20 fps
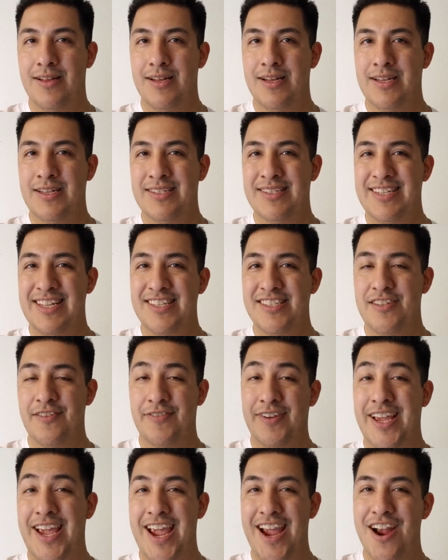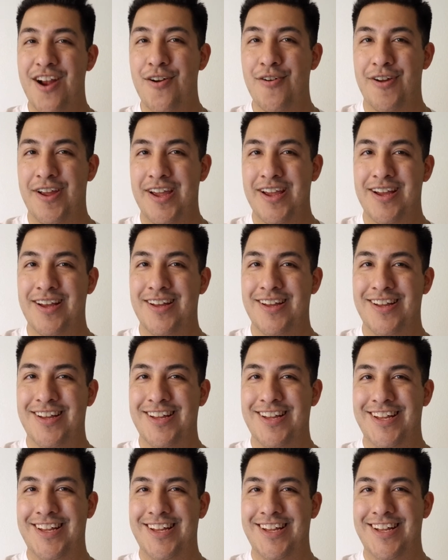a sense of caring,
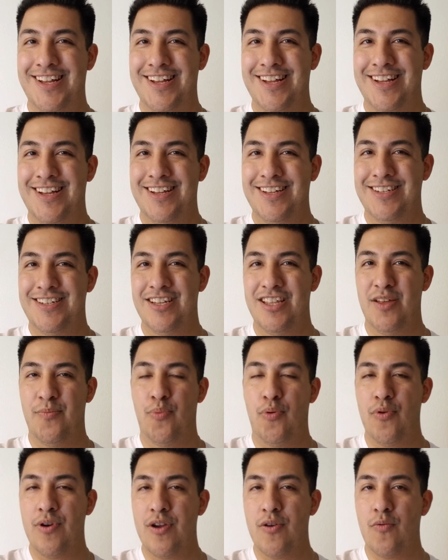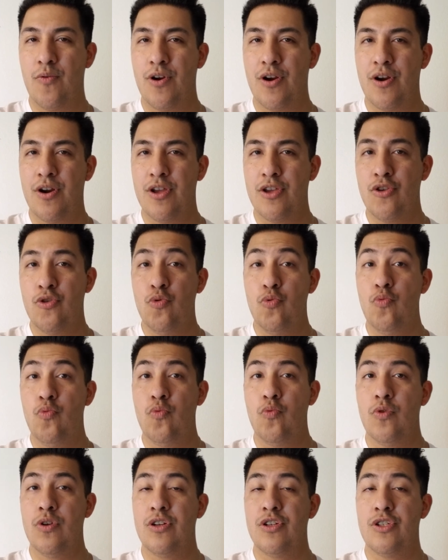to the point where
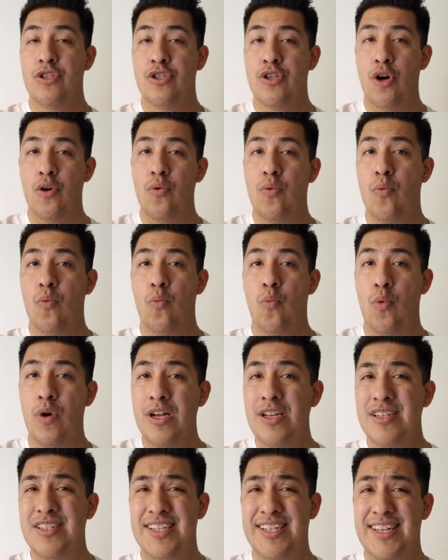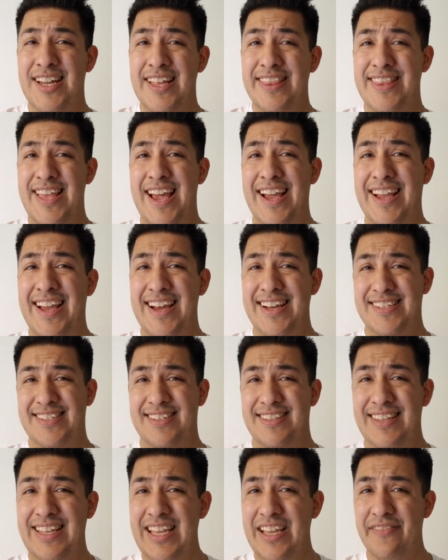you don't want to let that
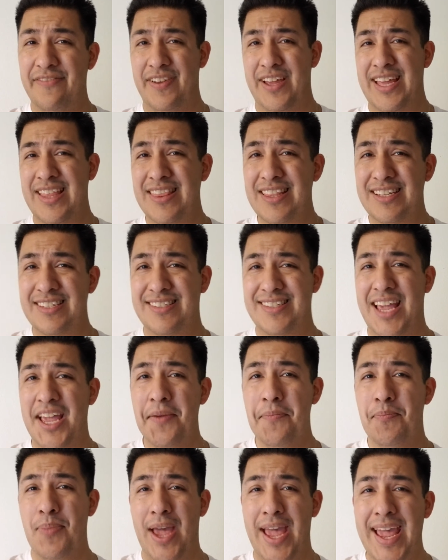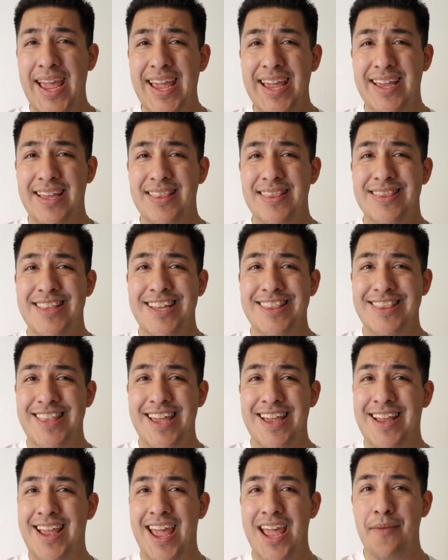guest leave in the same pain that
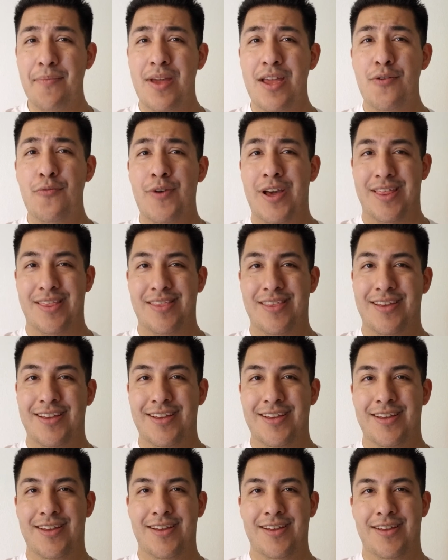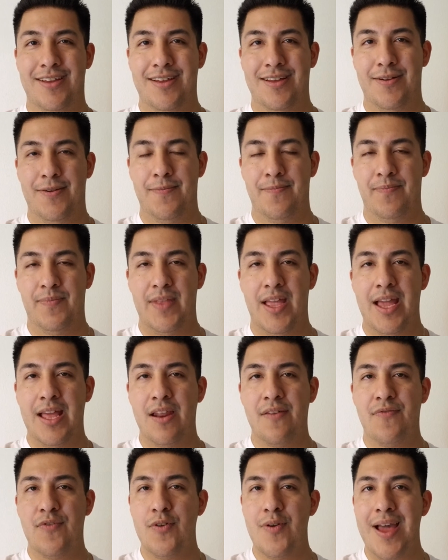they came in with. And
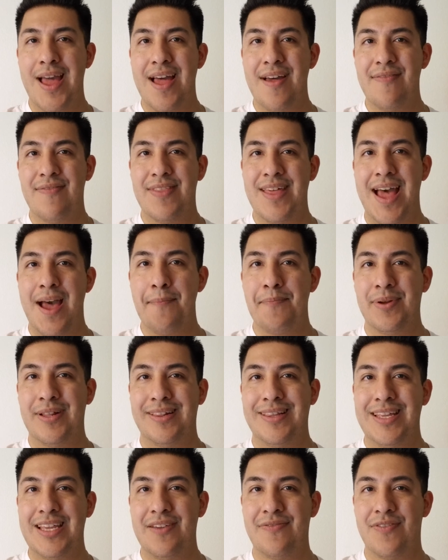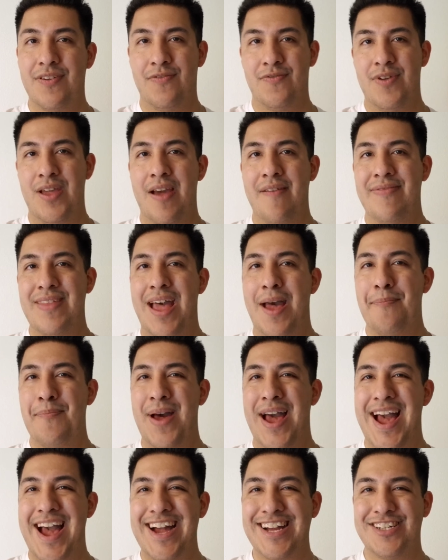if you have that belief, if you have that
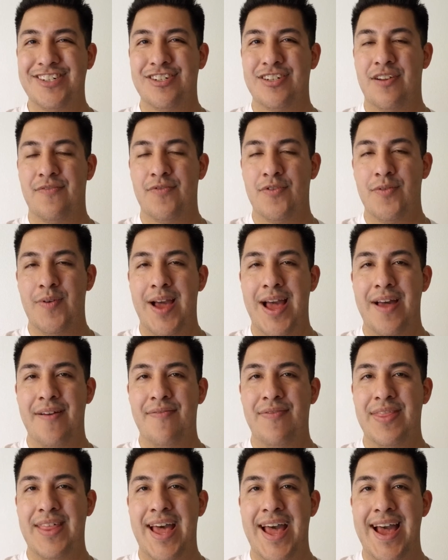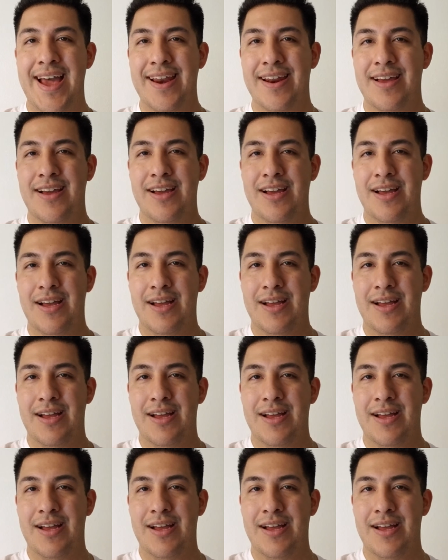passion, if you have that